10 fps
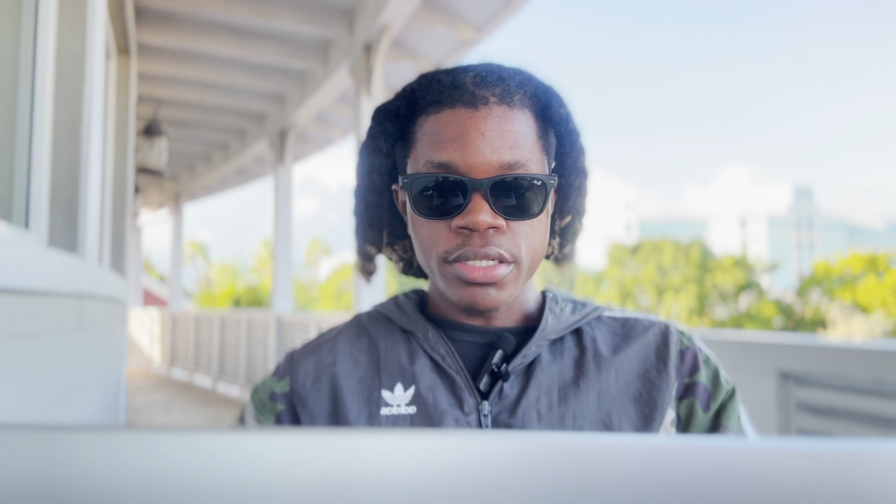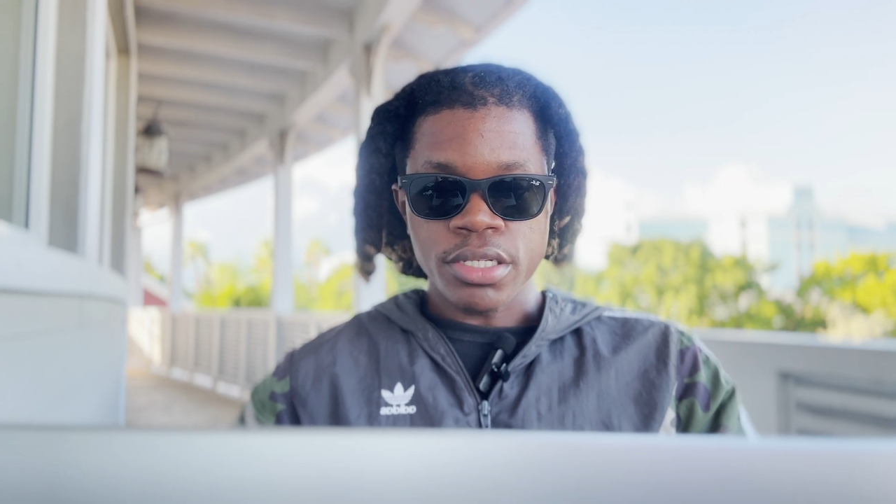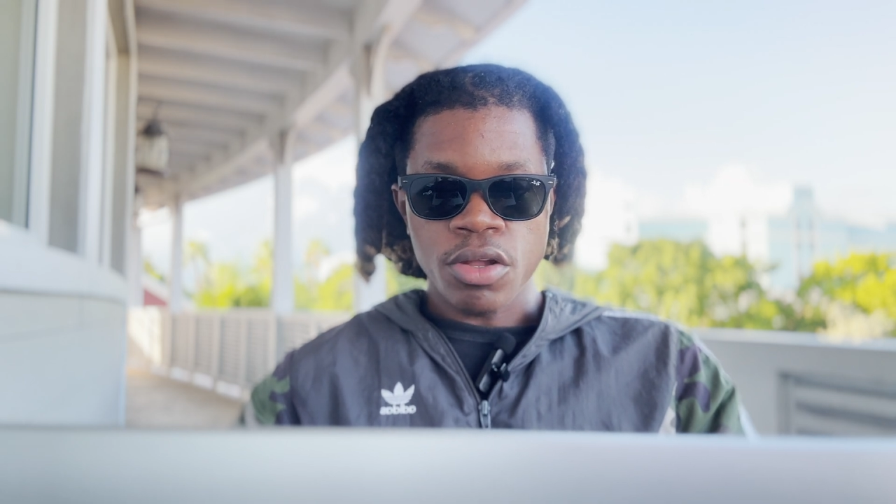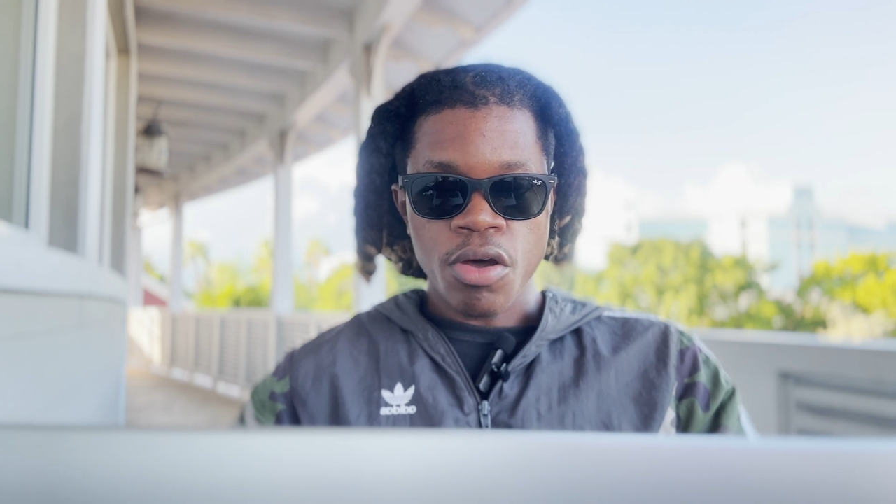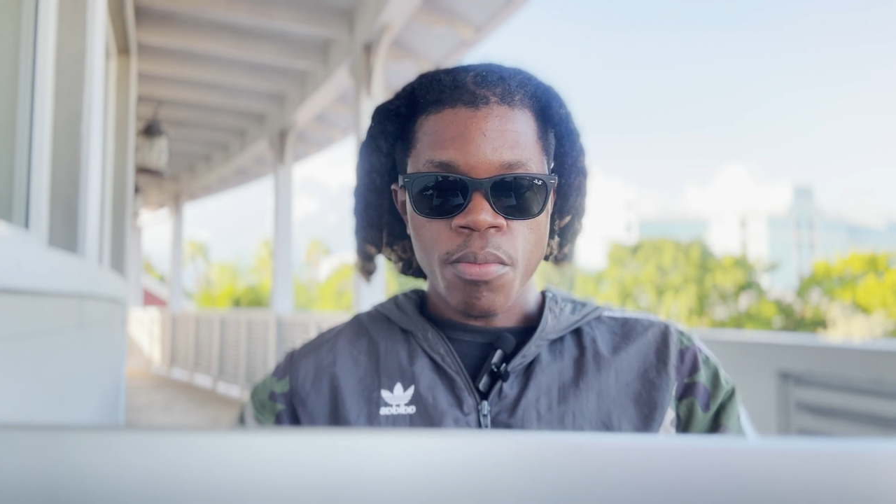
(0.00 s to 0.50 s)
it's
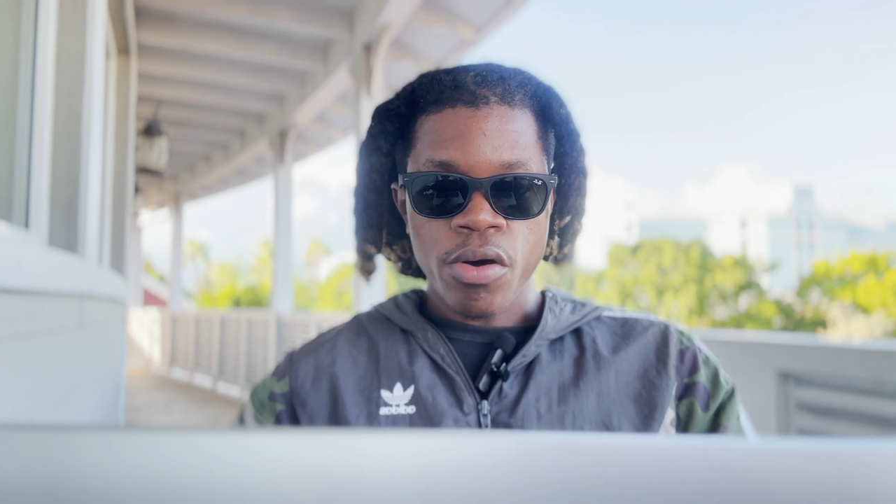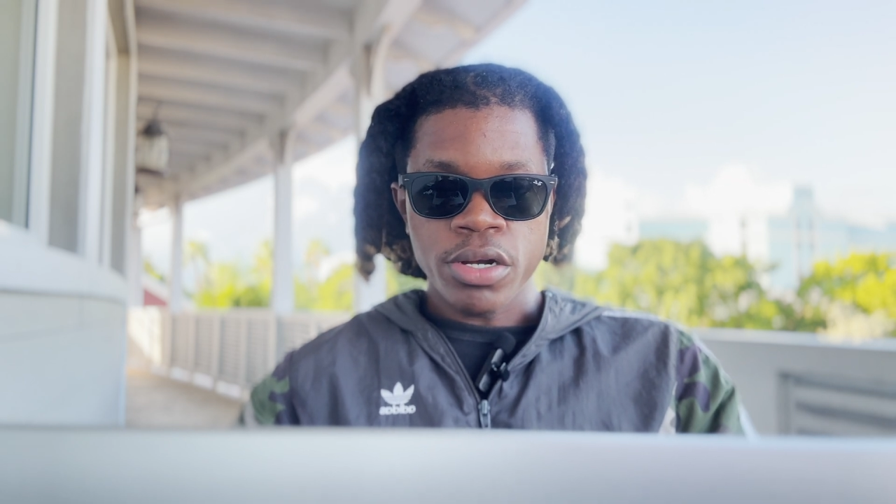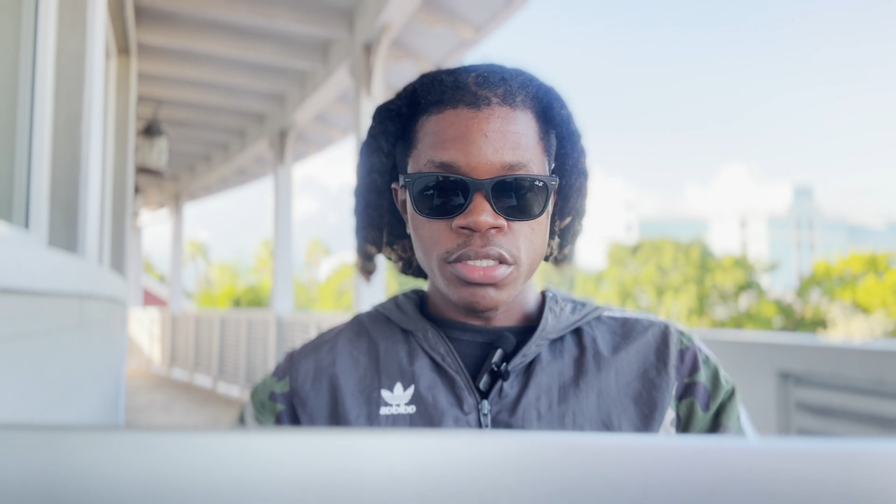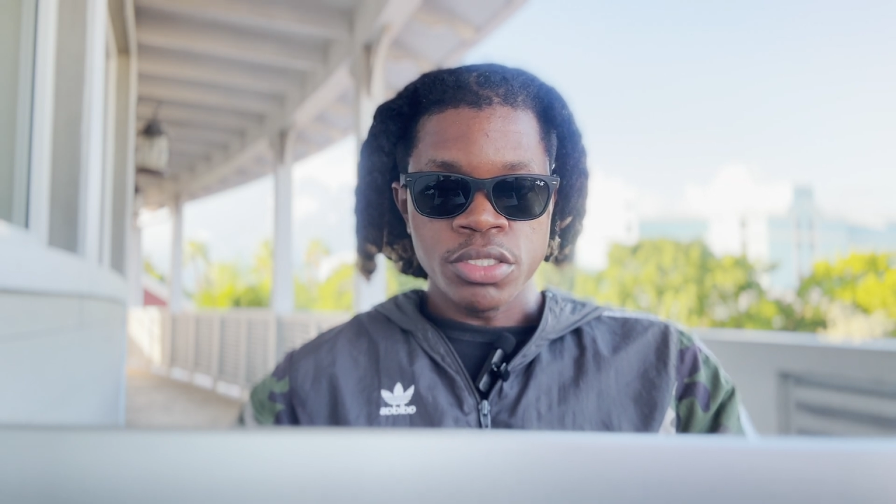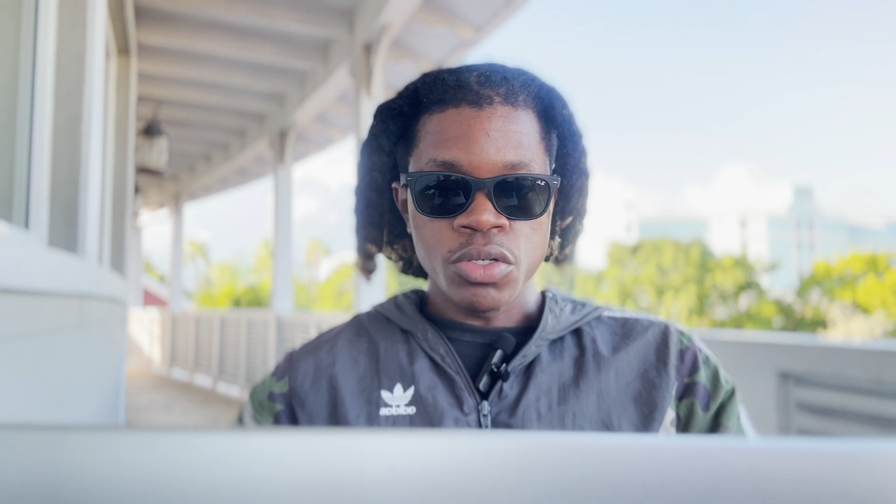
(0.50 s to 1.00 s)
a lot more
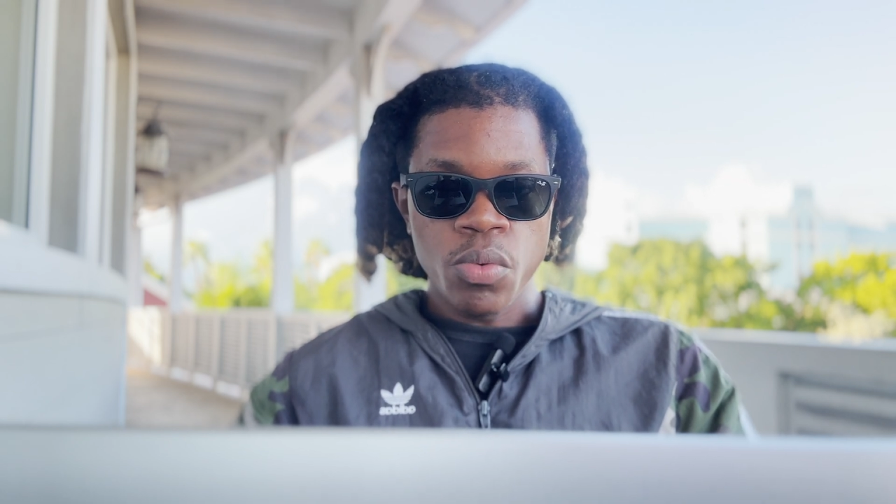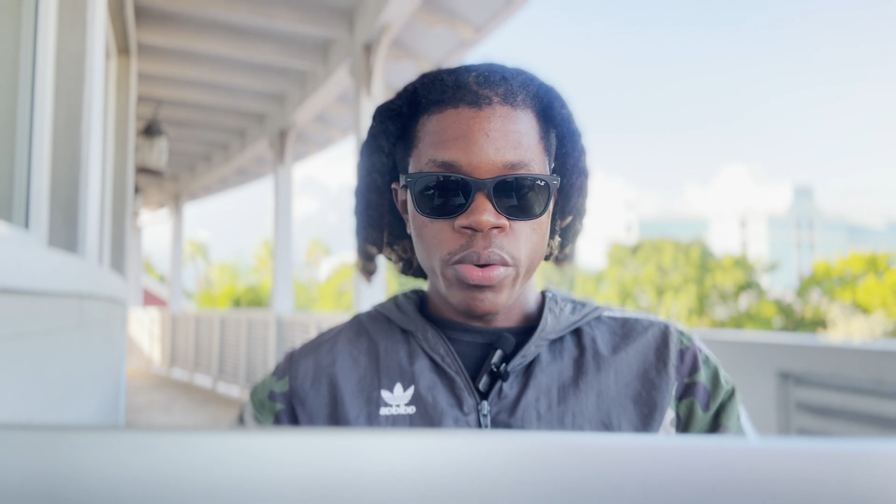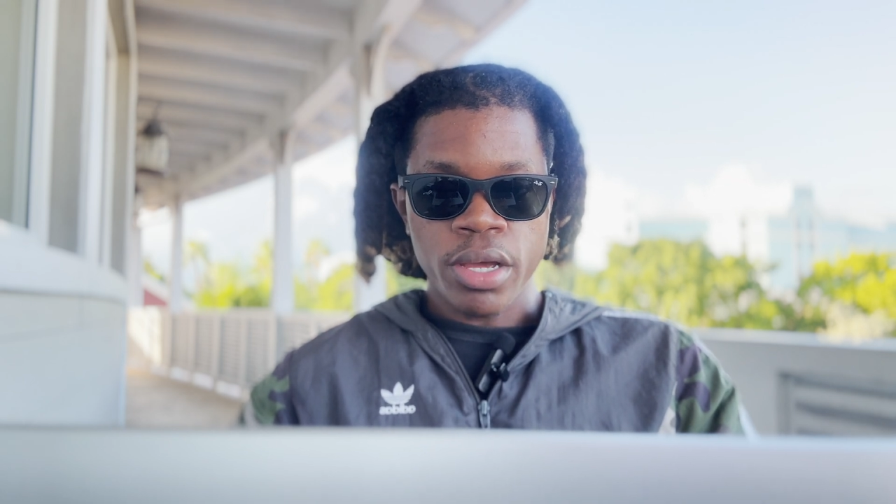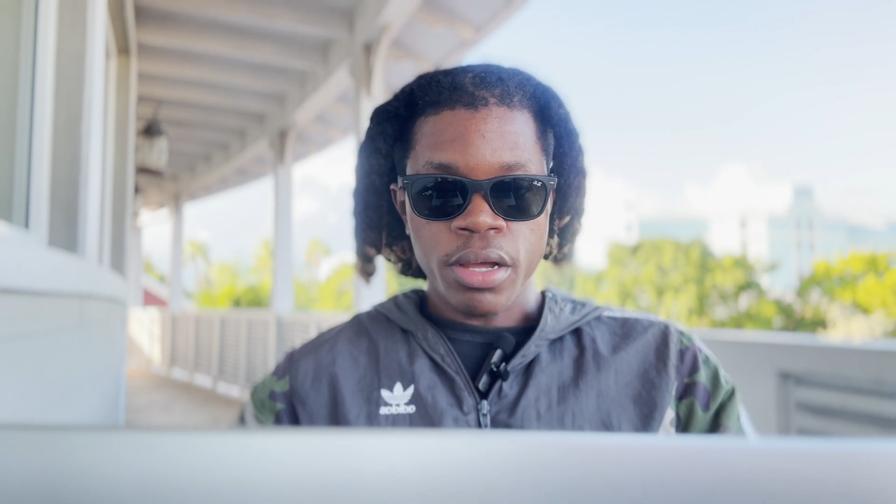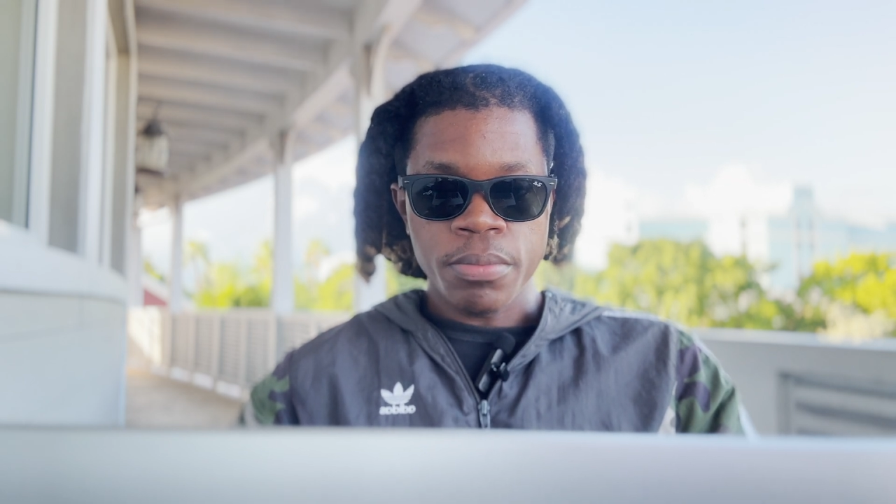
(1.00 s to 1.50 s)
to do
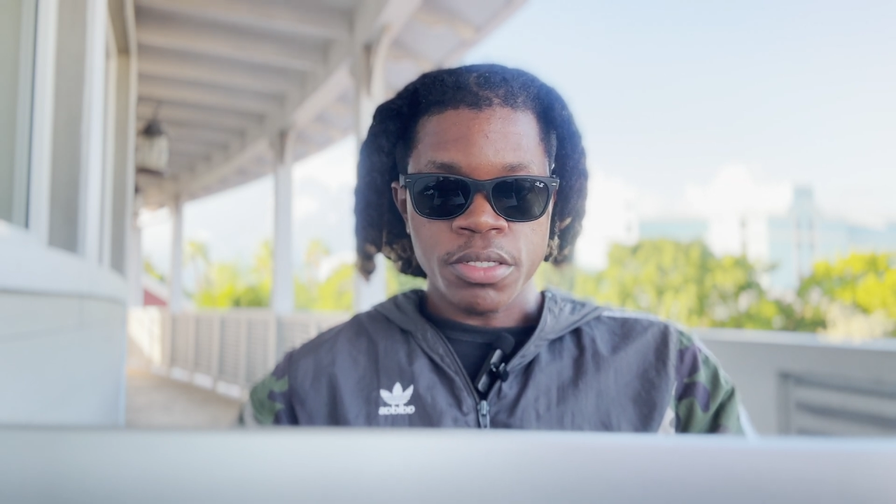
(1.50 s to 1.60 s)
when it comes